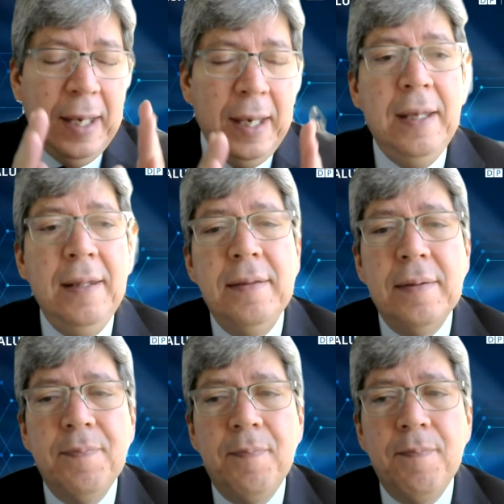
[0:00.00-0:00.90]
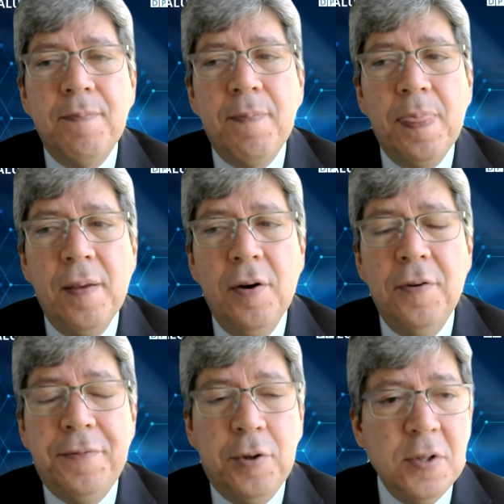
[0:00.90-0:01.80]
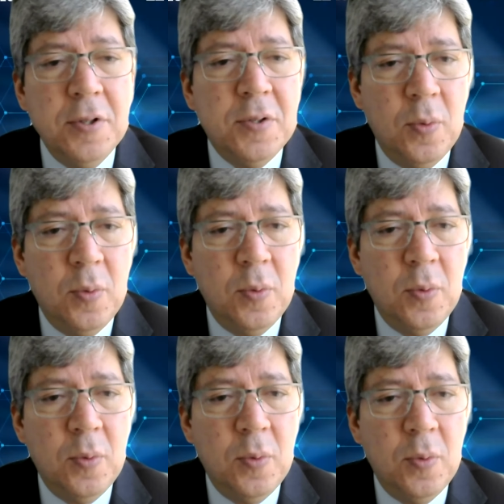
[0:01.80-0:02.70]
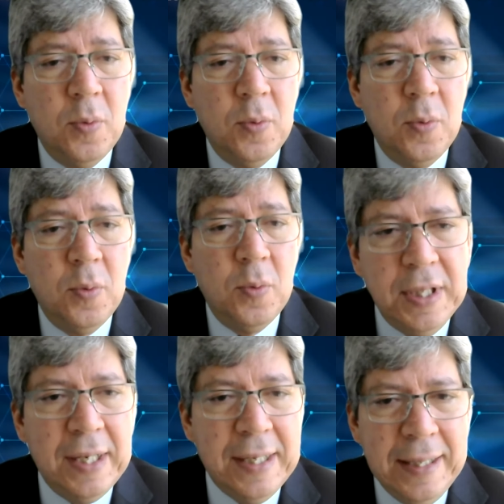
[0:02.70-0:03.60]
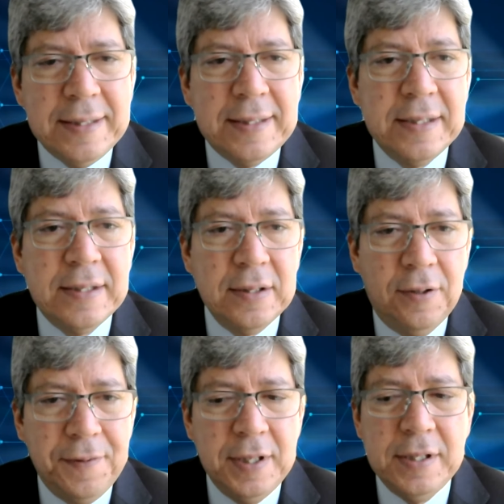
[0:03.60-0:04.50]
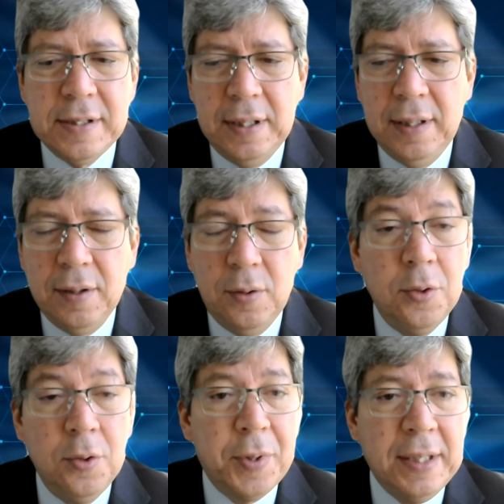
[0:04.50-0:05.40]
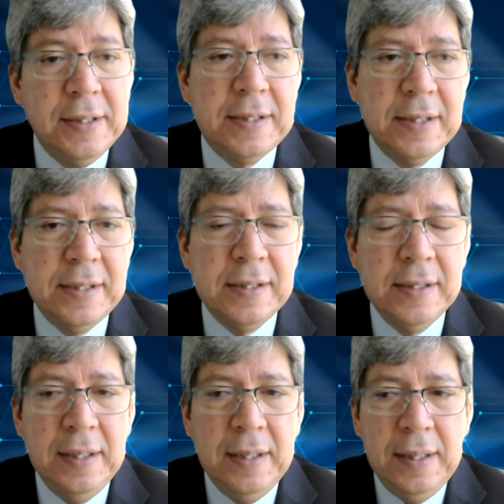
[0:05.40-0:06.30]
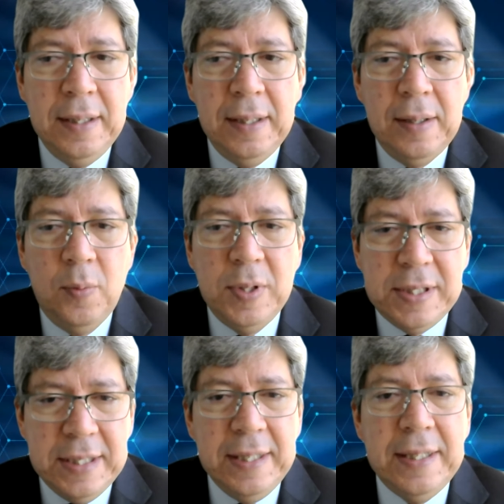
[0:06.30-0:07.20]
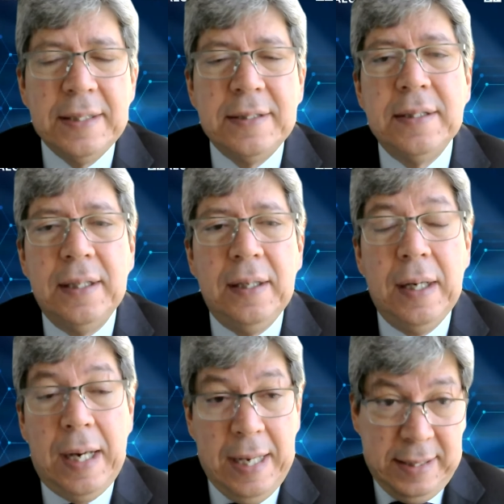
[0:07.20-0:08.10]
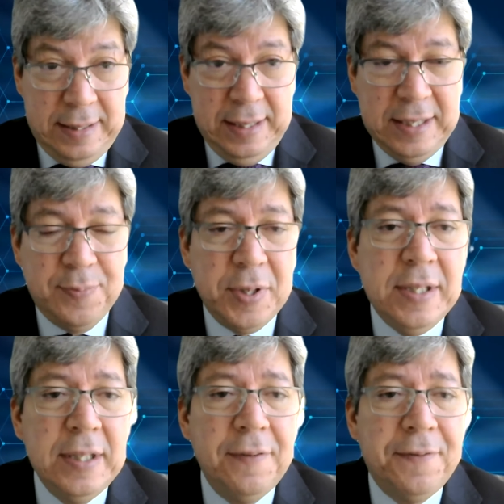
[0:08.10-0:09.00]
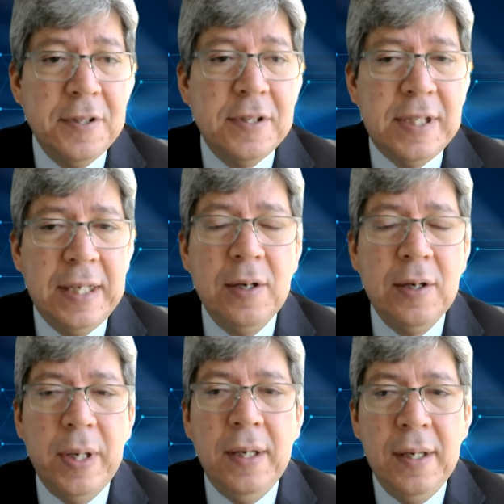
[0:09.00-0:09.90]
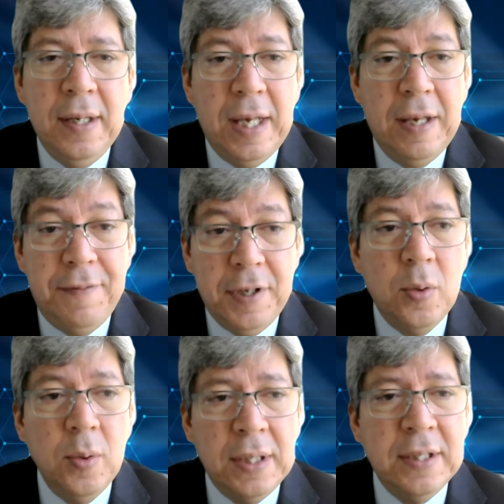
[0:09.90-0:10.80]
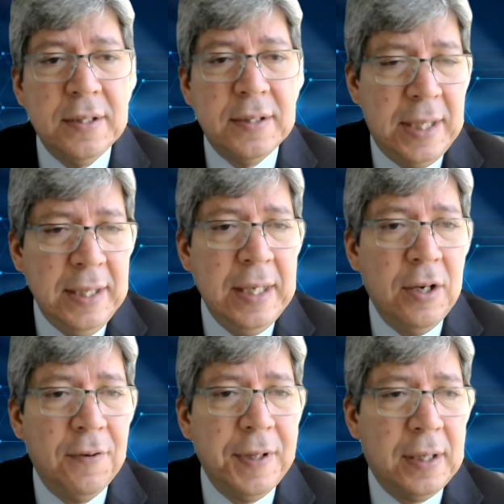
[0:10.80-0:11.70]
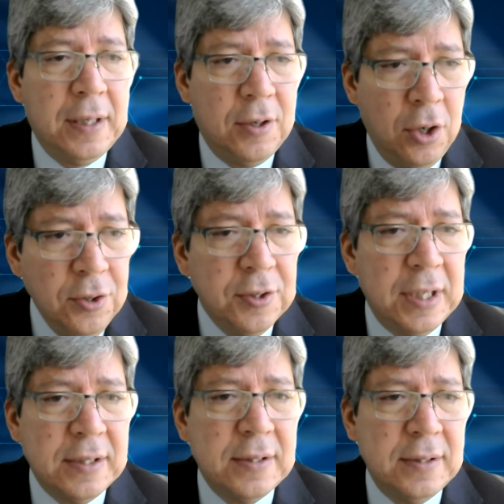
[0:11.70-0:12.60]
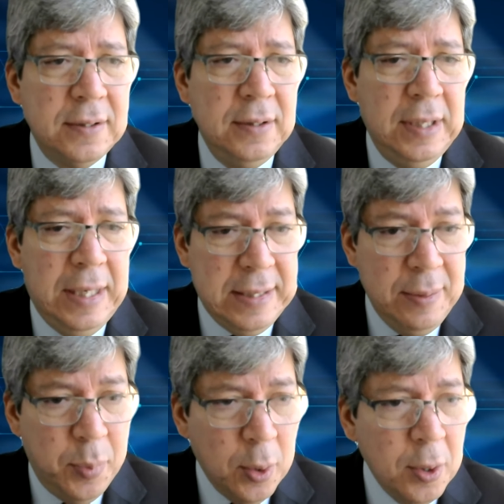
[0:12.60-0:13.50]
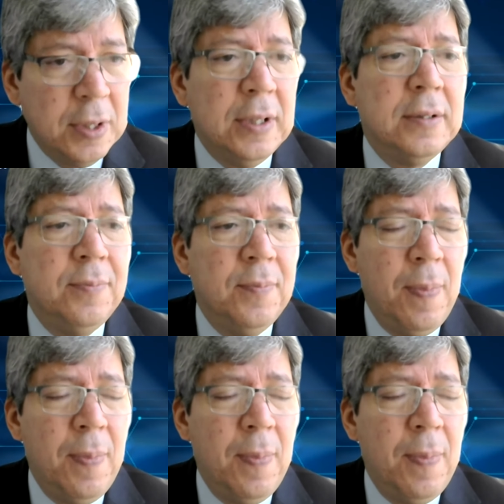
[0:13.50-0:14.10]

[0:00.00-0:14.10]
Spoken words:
And of course, when we do the analysis of this good practices, we see that, as expressed in the first takeaway, a very good understanding of the context is important,